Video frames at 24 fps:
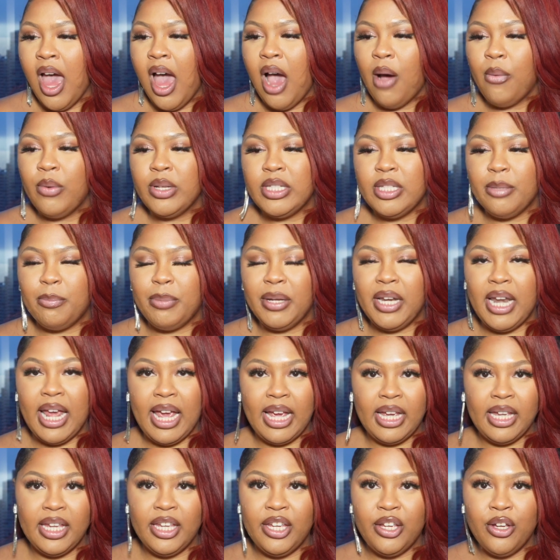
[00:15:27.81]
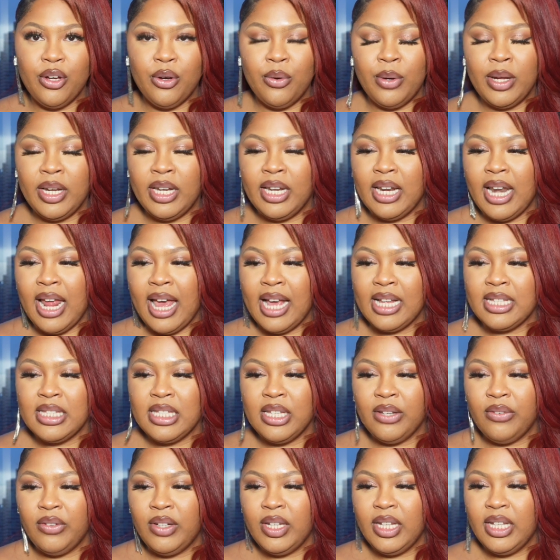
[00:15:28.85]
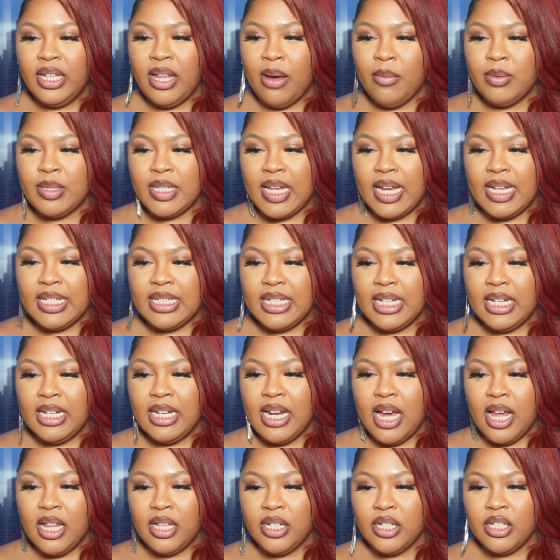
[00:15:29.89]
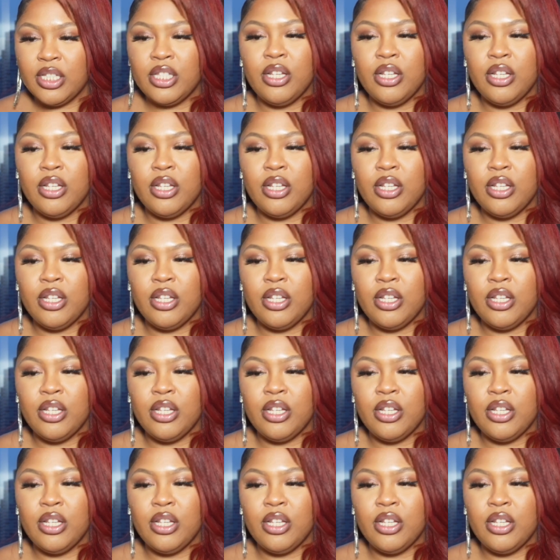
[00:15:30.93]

I went to Penang Hill and did an activity that was $18.